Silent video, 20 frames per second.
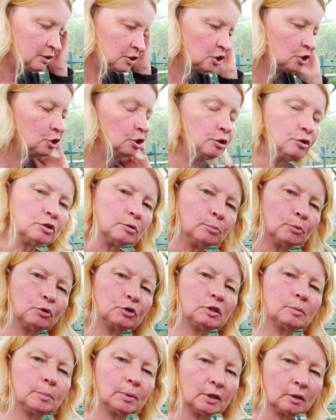just use a
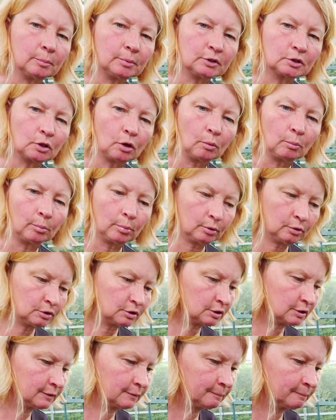multi-purpose
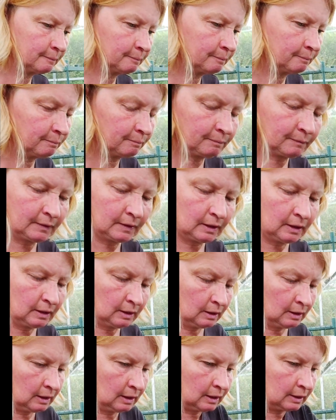compost,
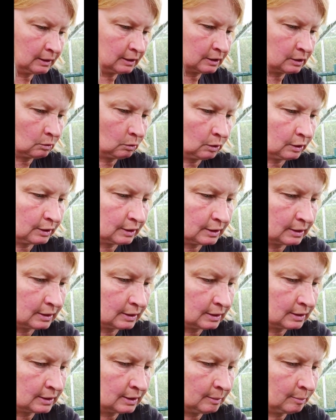and it's quite
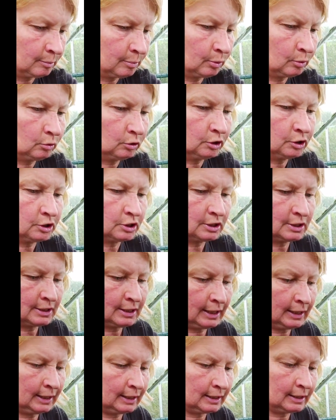simple. You just
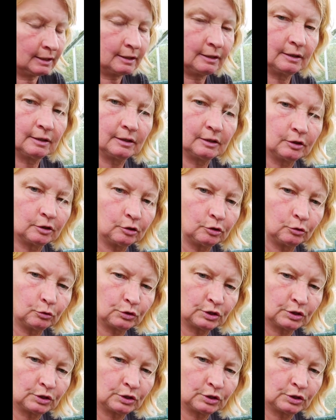take your